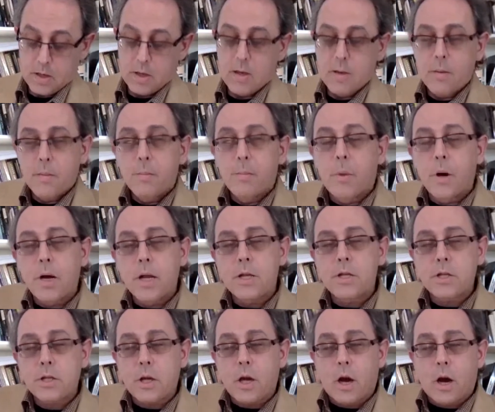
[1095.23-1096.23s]
but it's
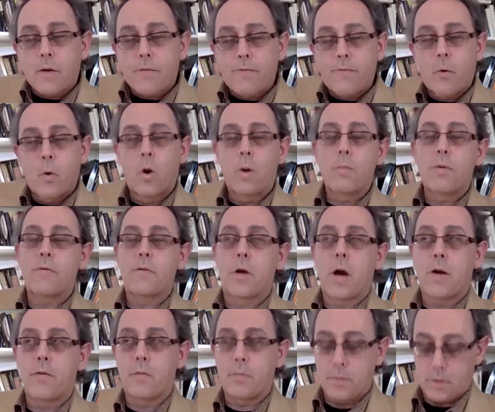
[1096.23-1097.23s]
a form of
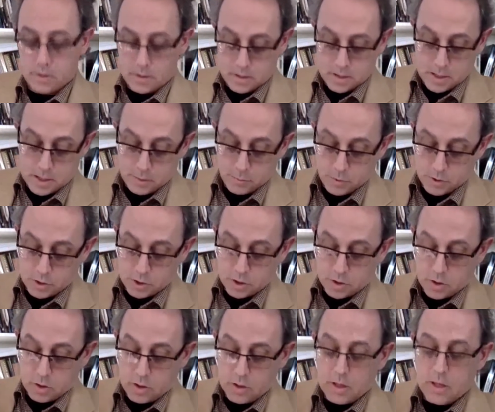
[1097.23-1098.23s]
government in which
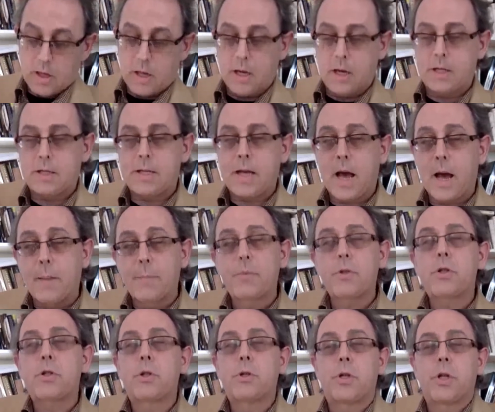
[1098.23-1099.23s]
it attempts to
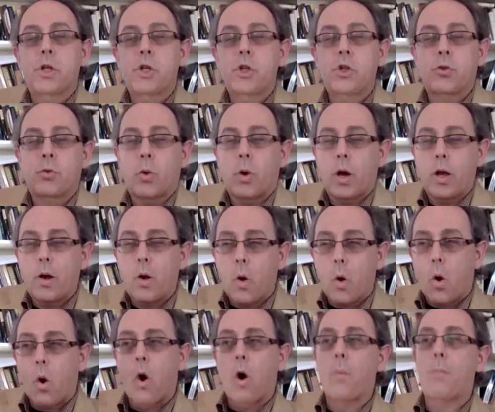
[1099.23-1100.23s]
destroy
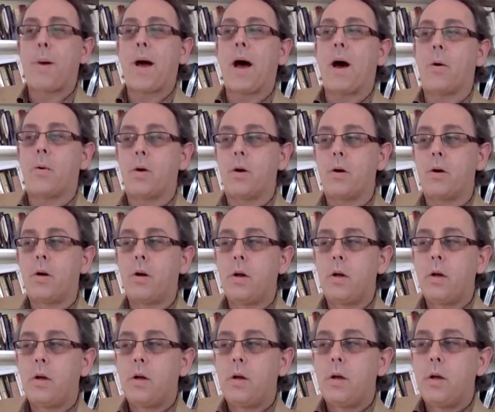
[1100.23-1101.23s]
all power.
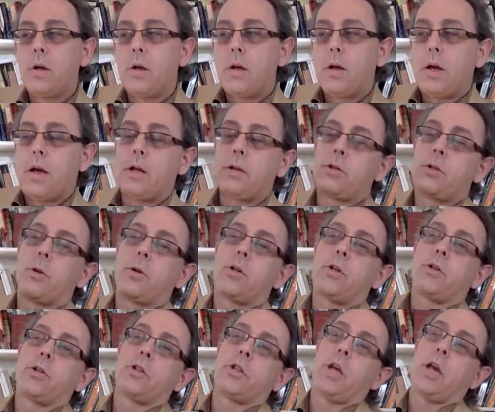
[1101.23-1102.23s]
And so she'll
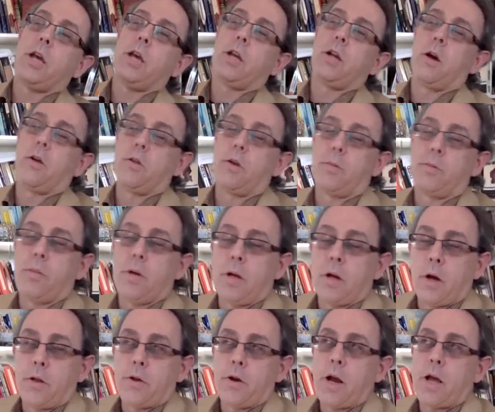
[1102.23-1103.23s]
say in other
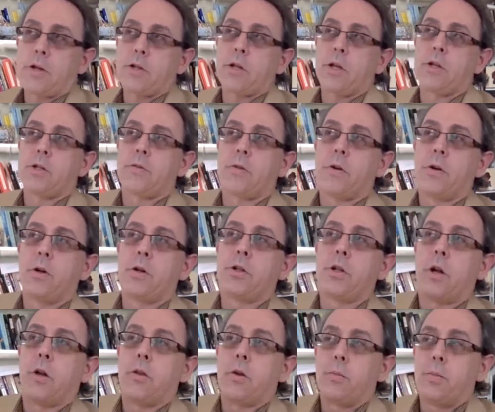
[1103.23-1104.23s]
essays of hers and other
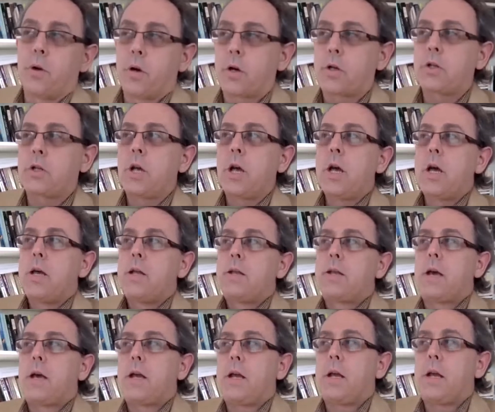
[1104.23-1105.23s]
books that
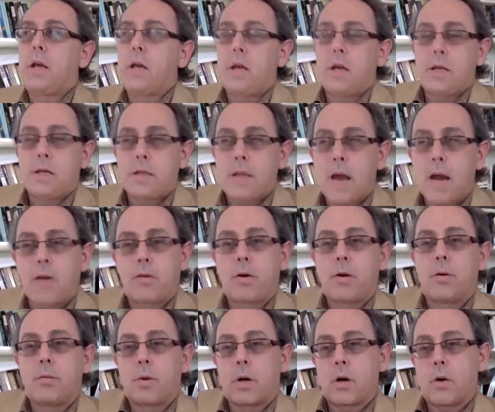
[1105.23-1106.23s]
terror
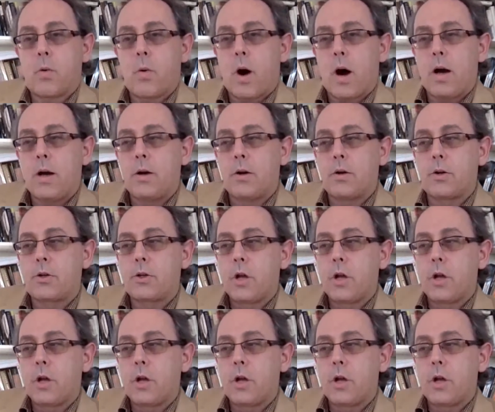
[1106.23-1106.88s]
requires